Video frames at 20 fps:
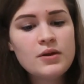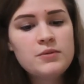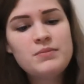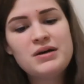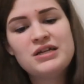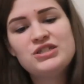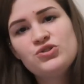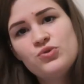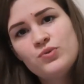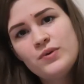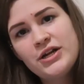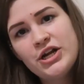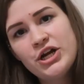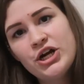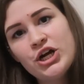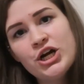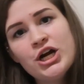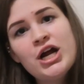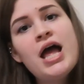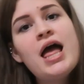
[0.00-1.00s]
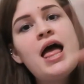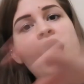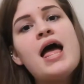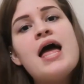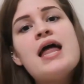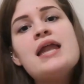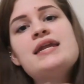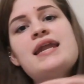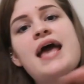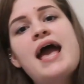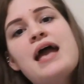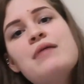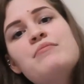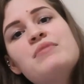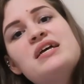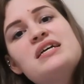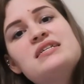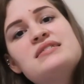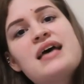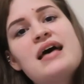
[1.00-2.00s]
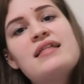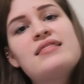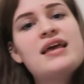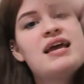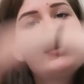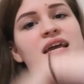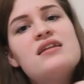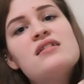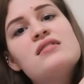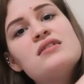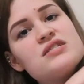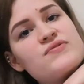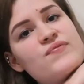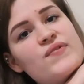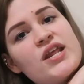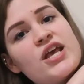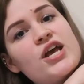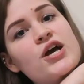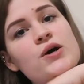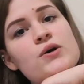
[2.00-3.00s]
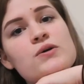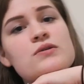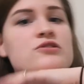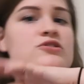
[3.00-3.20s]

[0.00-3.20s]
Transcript: My Twitter name is at the end of this video,